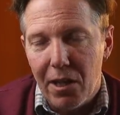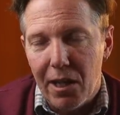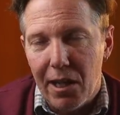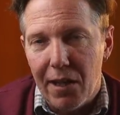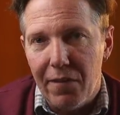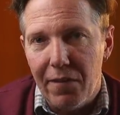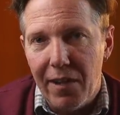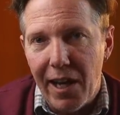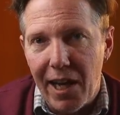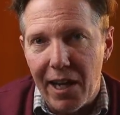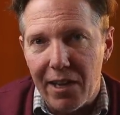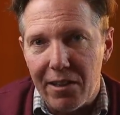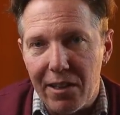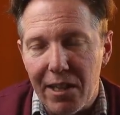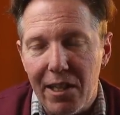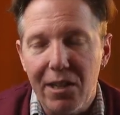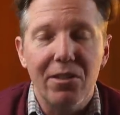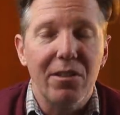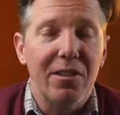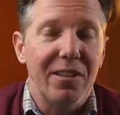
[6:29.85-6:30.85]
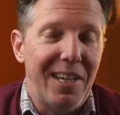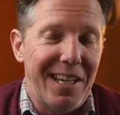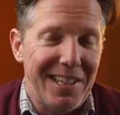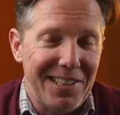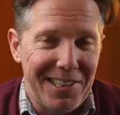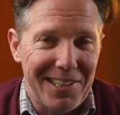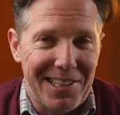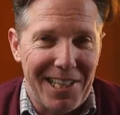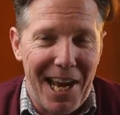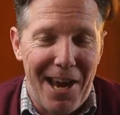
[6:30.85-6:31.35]
And that isn't
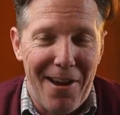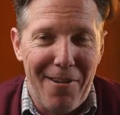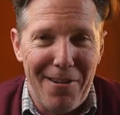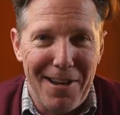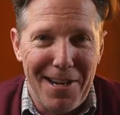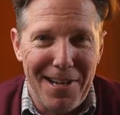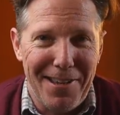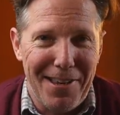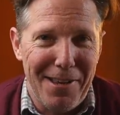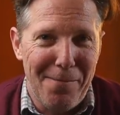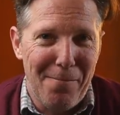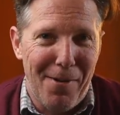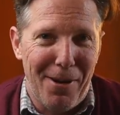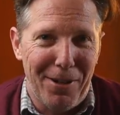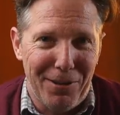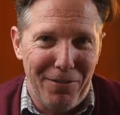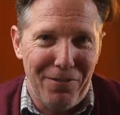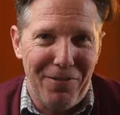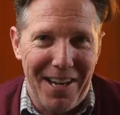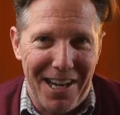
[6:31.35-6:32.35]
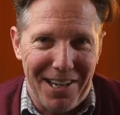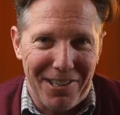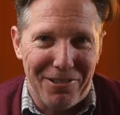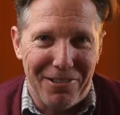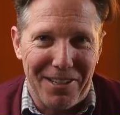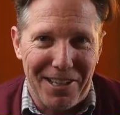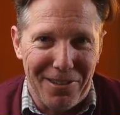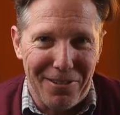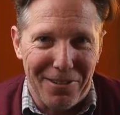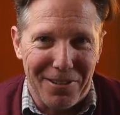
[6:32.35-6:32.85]
necessarily the most
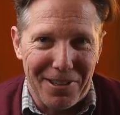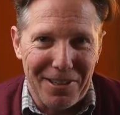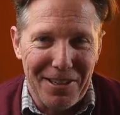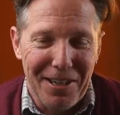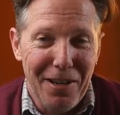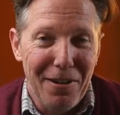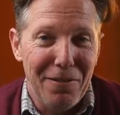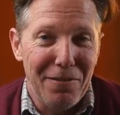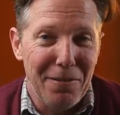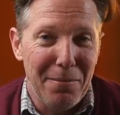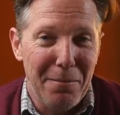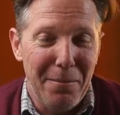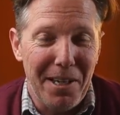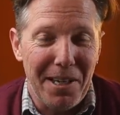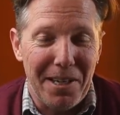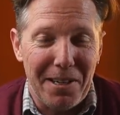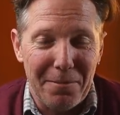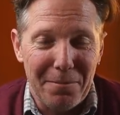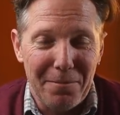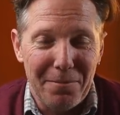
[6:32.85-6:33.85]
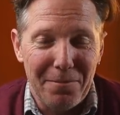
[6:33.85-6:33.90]
flattering look for me.